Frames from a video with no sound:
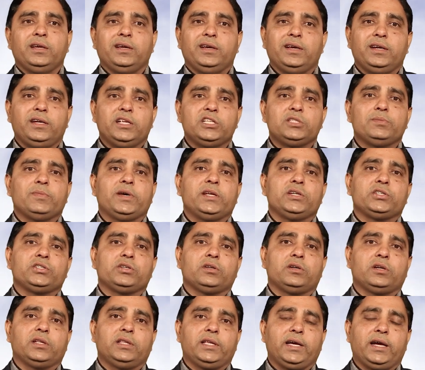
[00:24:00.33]
it is
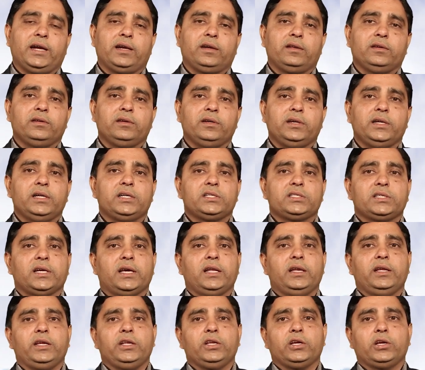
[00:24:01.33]
mentioned that it
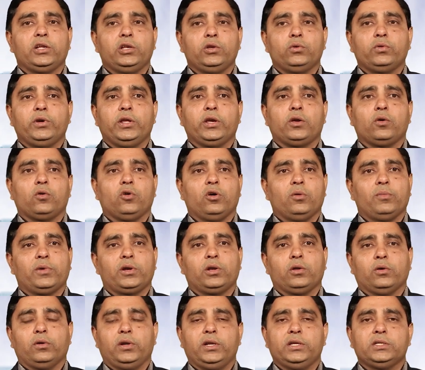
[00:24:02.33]
shall include a
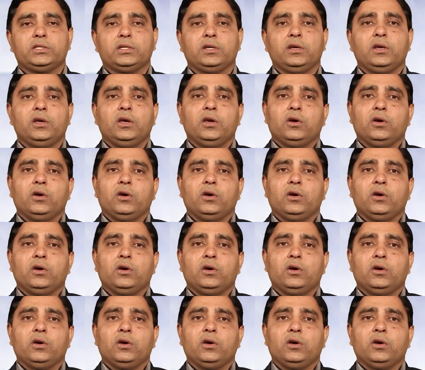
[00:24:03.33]
common knowledge